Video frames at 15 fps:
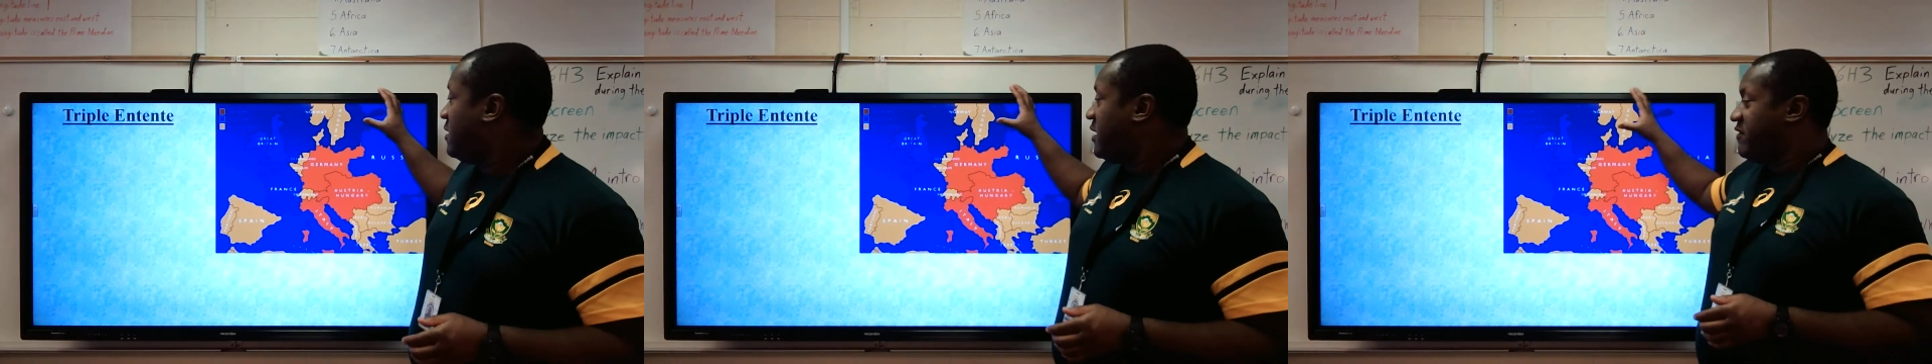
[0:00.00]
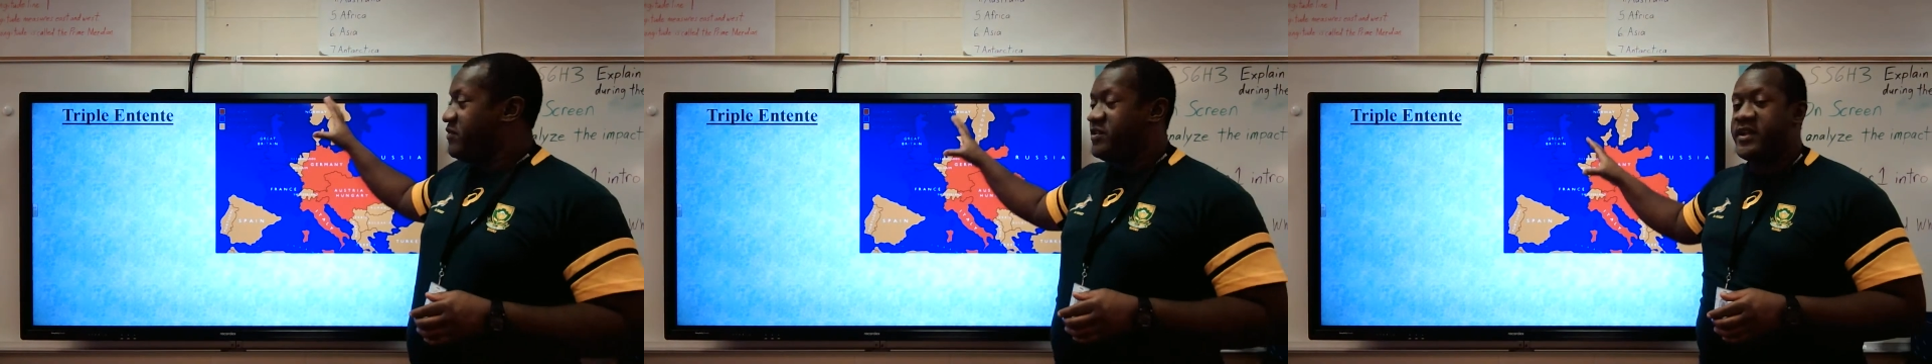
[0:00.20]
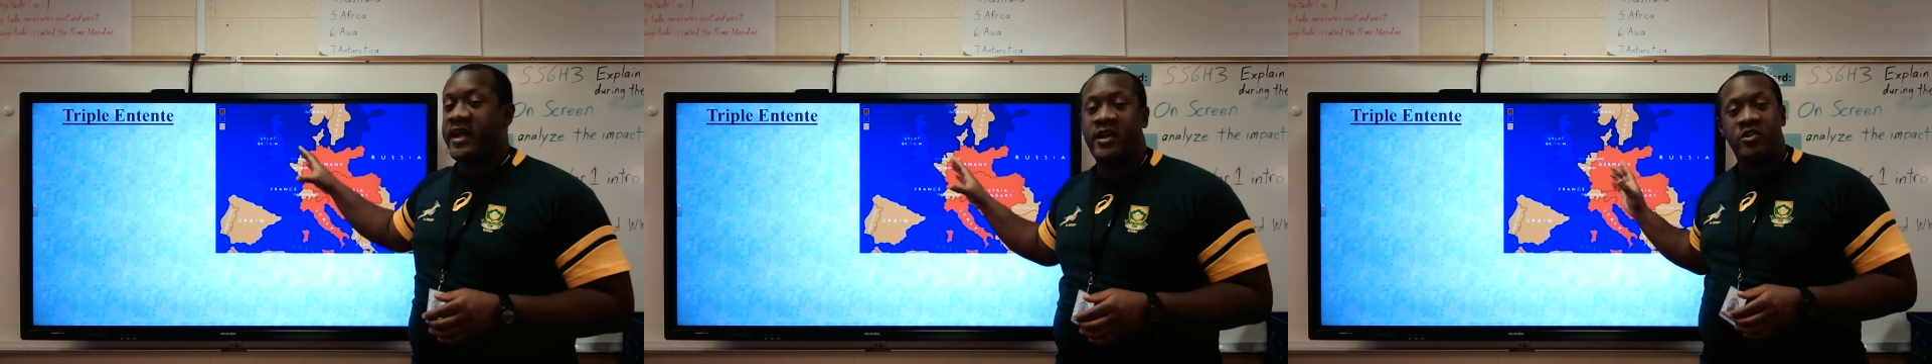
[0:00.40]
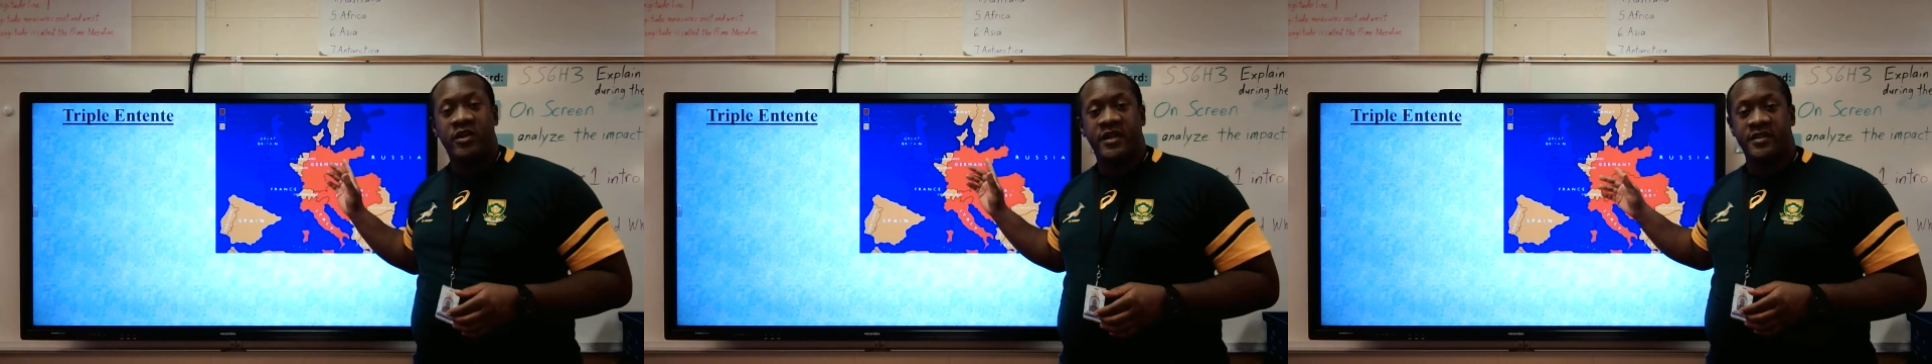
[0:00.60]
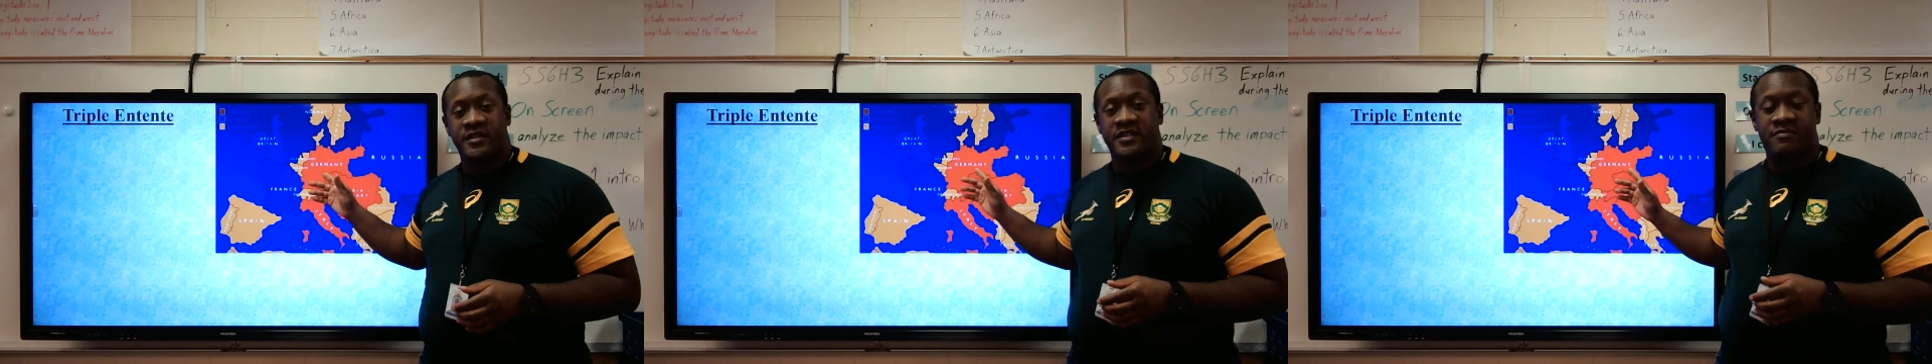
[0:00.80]
if you take a
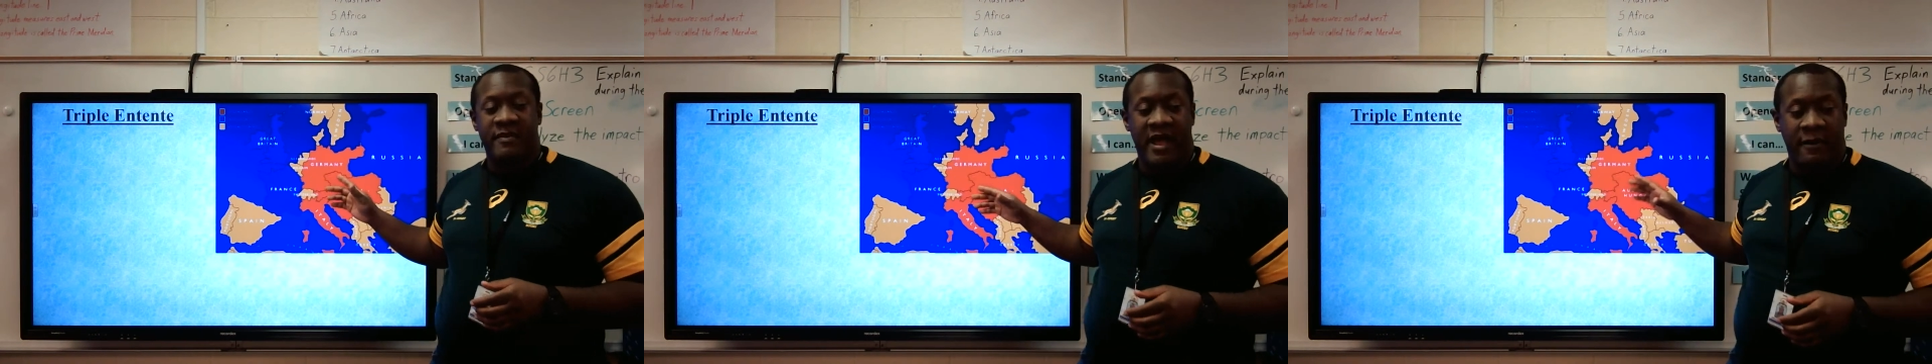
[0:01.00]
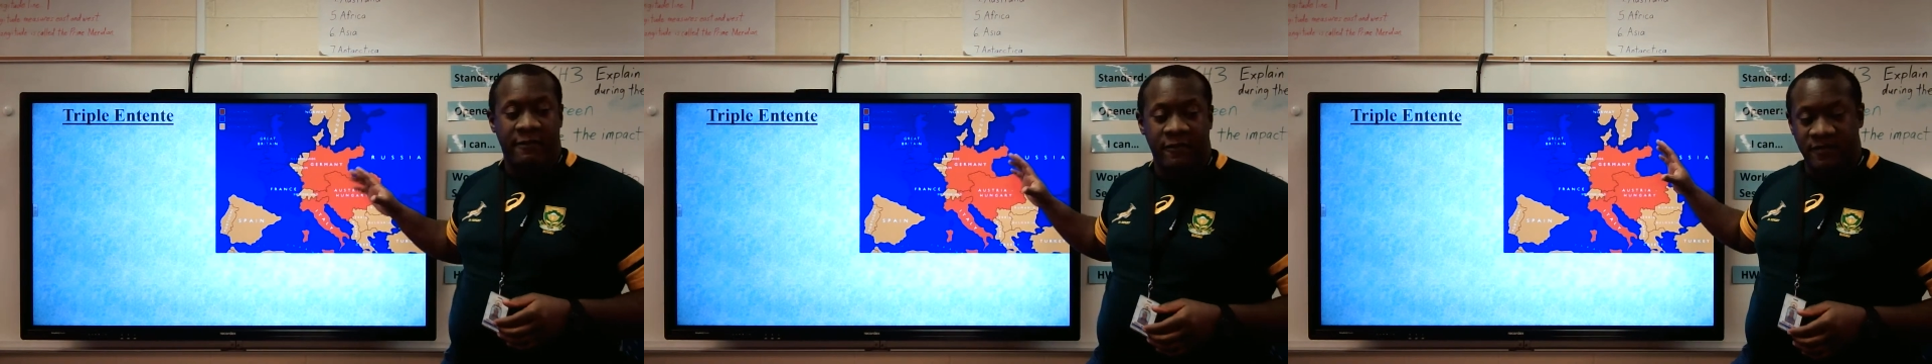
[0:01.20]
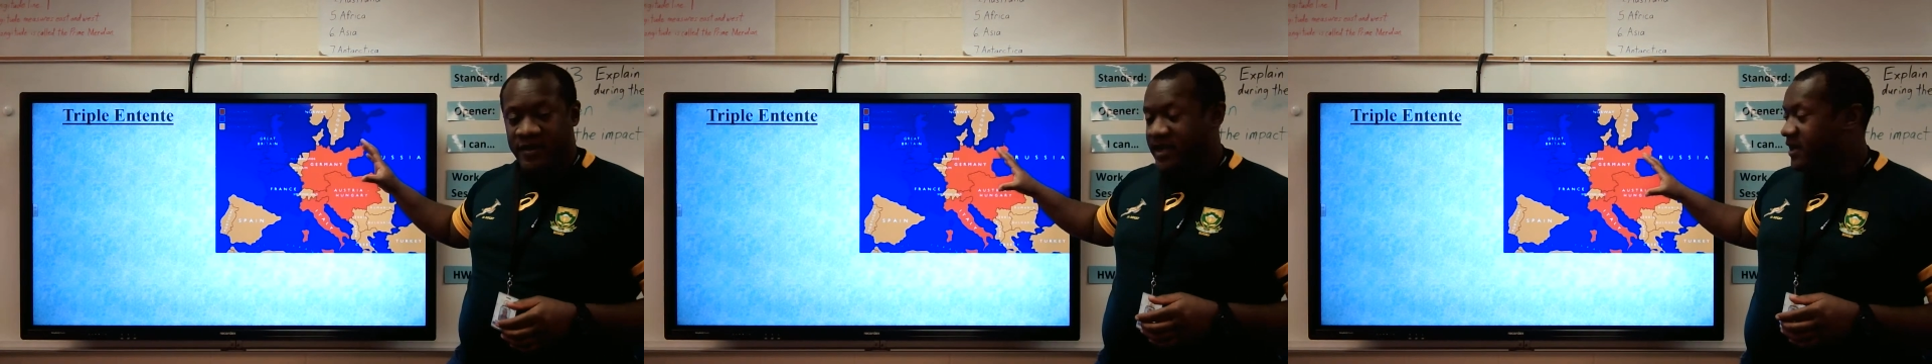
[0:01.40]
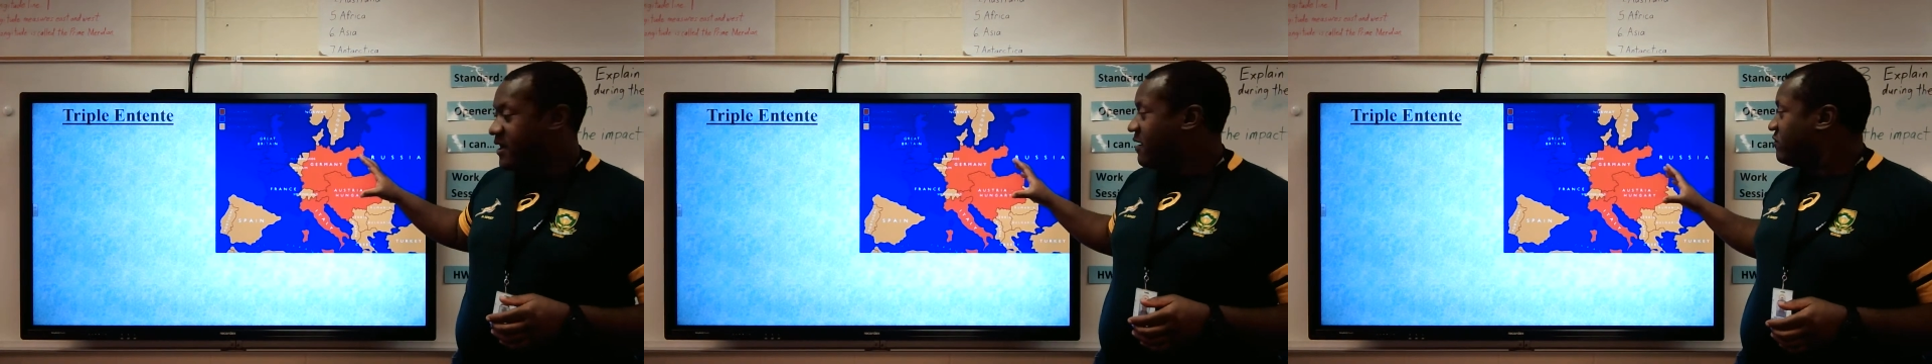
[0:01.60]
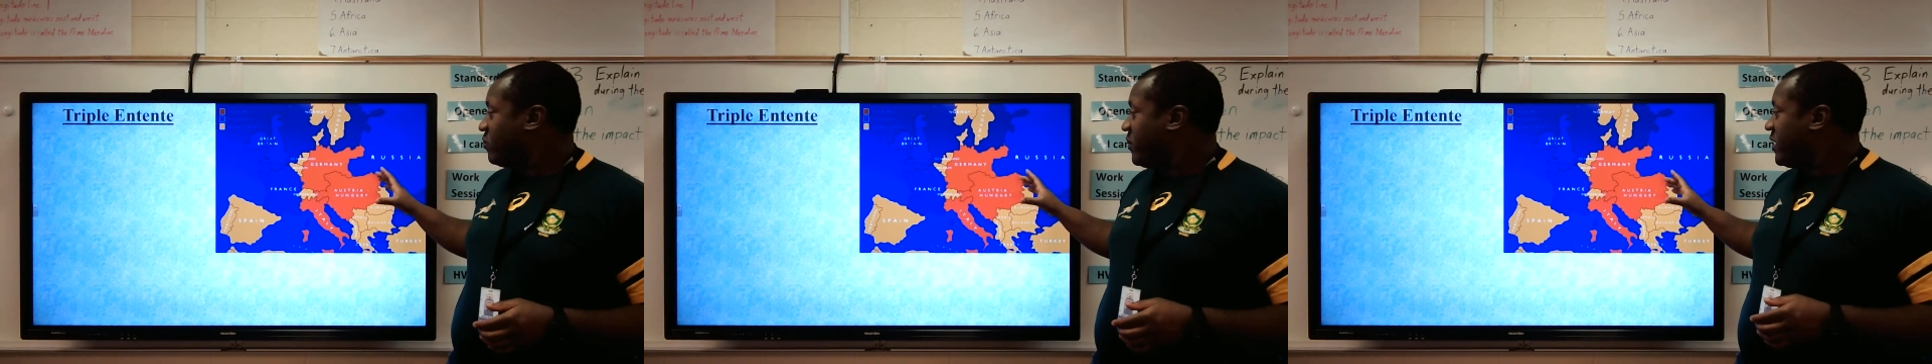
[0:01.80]
look at this map, let me get
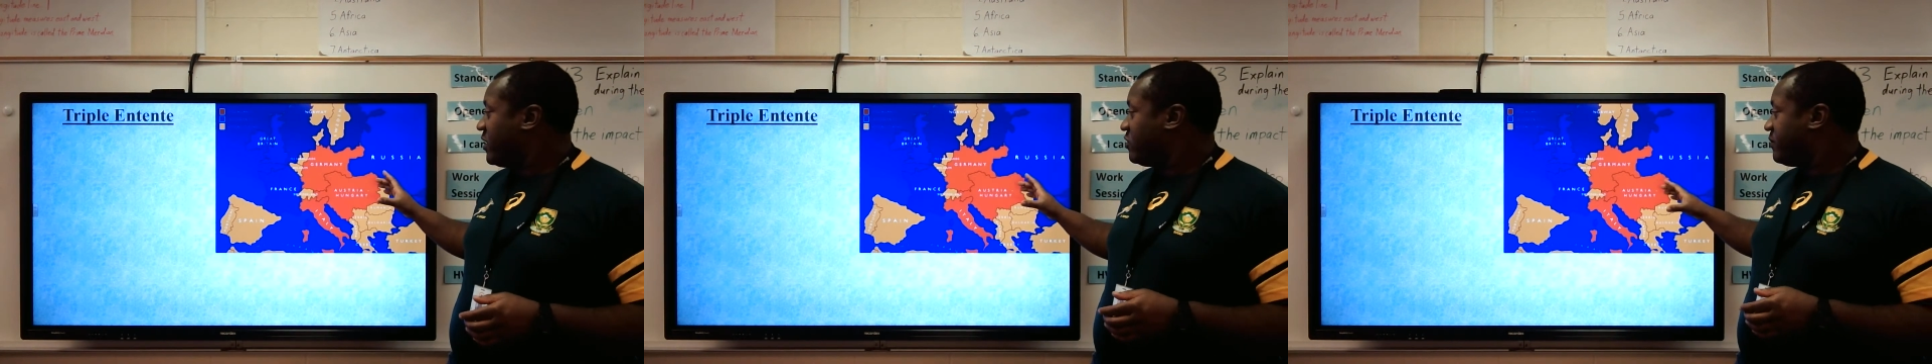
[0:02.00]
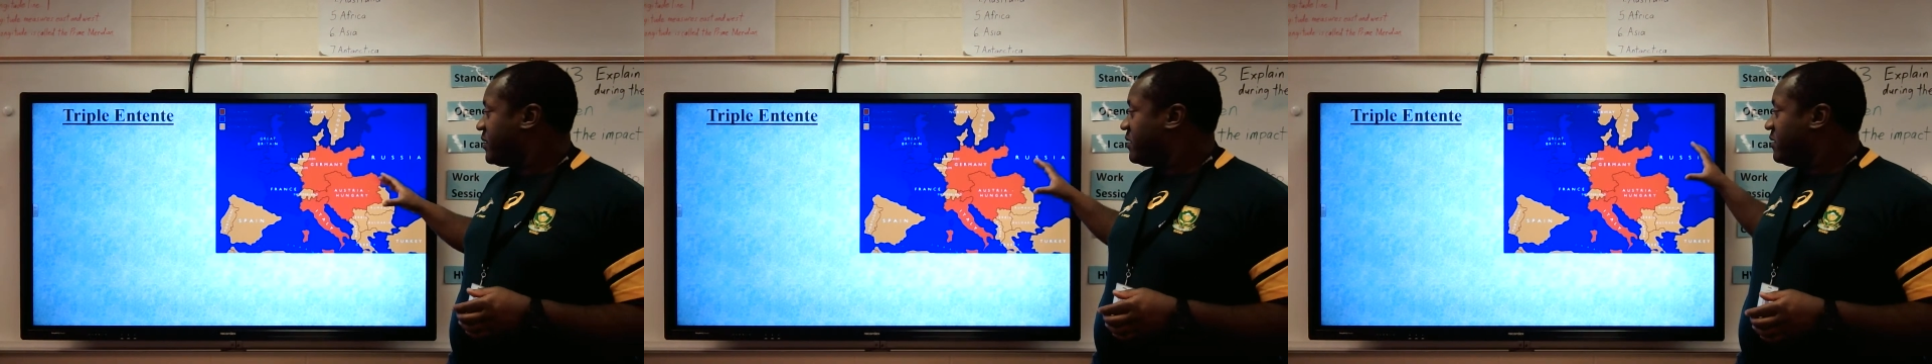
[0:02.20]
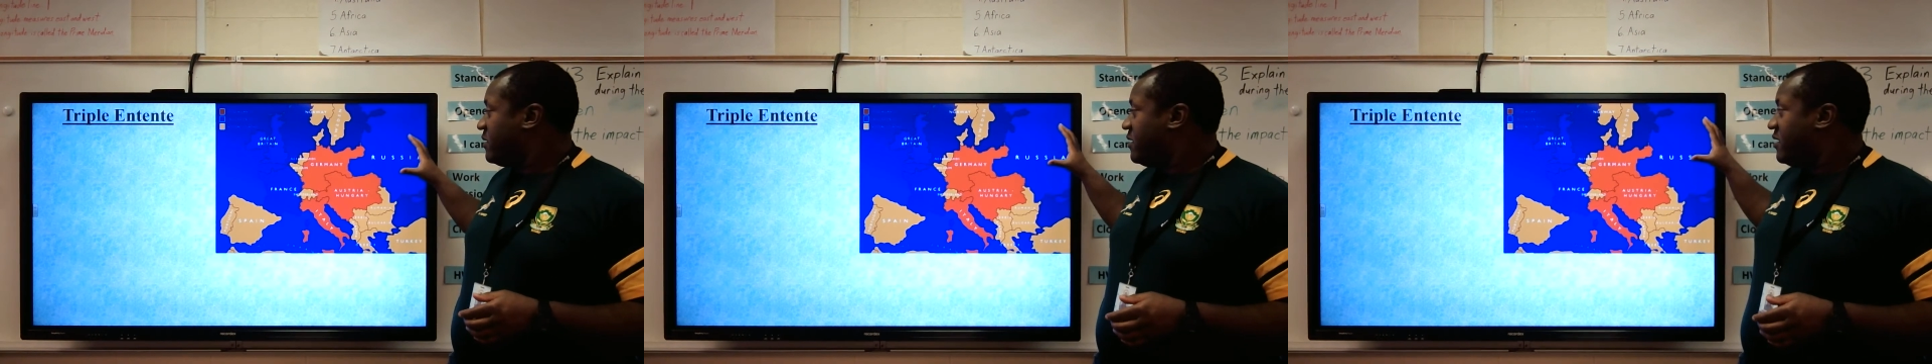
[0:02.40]
out of the way a little bit.